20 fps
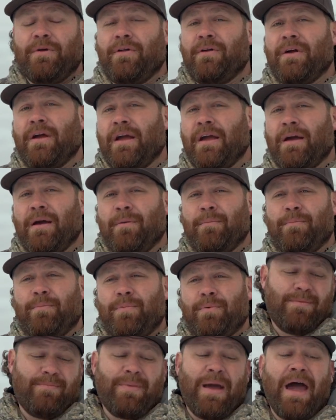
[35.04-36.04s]
milliamp
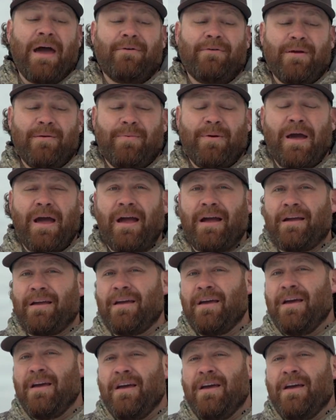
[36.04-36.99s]
battery pack.